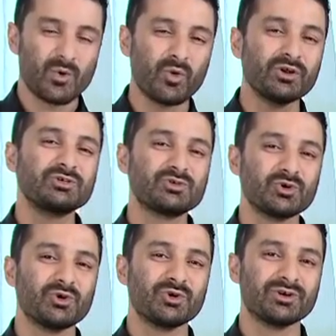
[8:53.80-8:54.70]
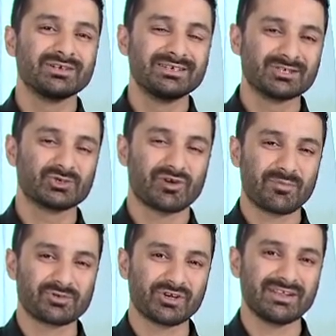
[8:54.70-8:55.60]
What is your
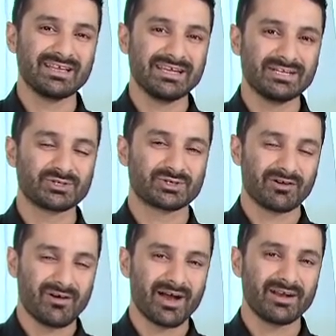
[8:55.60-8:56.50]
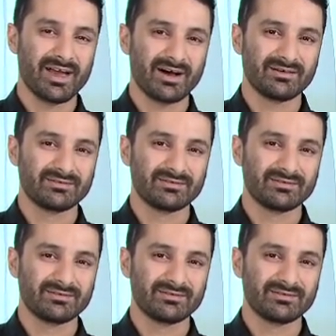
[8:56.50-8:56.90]
disruption in the industry right now?